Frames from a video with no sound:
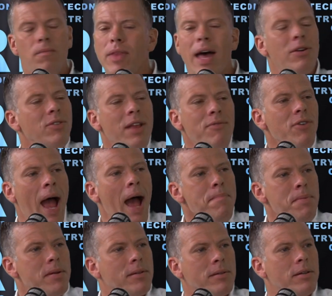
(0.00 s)
That'll never
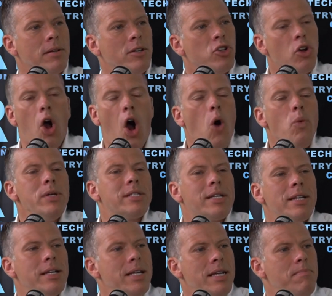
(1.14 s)
happen. You're always
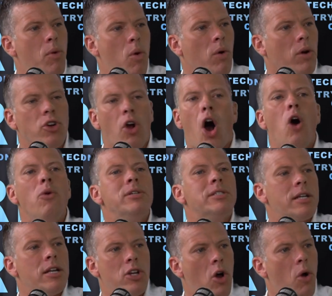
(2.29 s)
going to need more. You're always
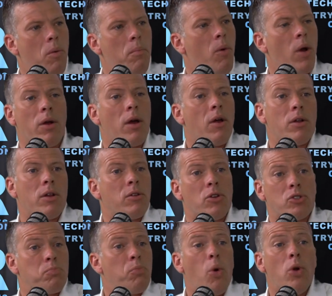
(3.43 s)
going to know.
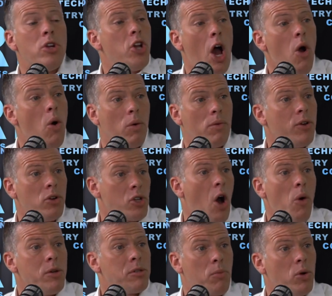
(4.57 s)
There's more to know. There's
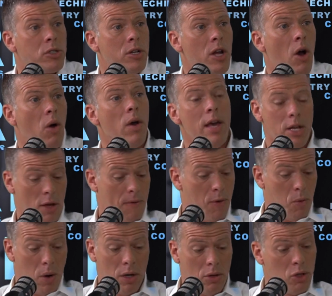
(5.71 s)
always more to know. If you
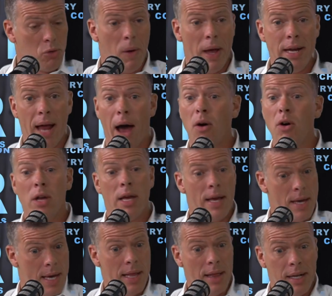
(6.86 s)
want to lose weight now,
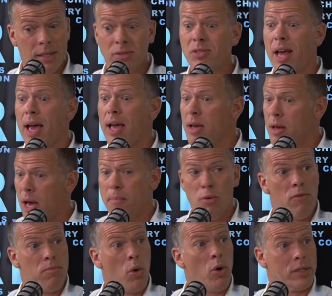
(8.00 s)
eat less today and
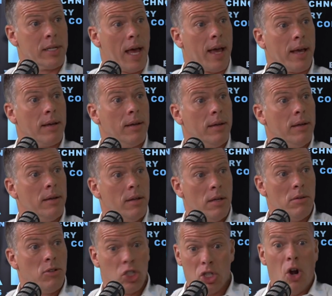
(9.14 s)
move more today.
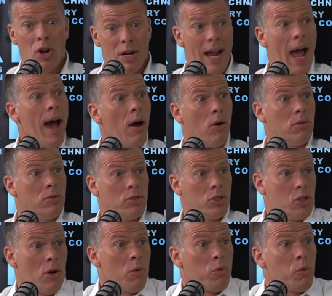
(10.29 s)
Start now.
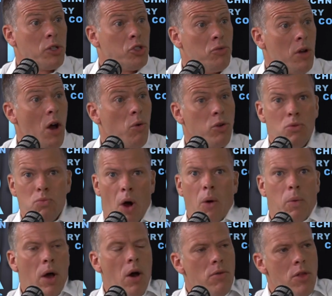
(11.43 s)
Start with what you know.
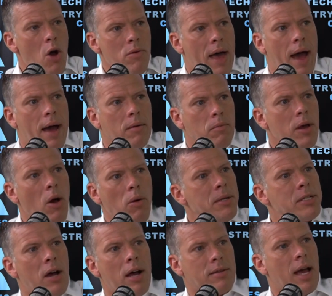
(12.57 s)
We all know that. We all
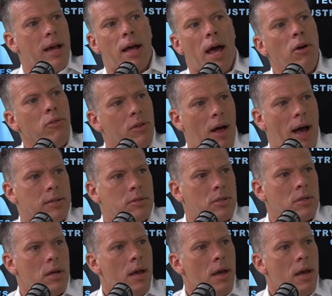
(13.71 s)
been taught that in the health class.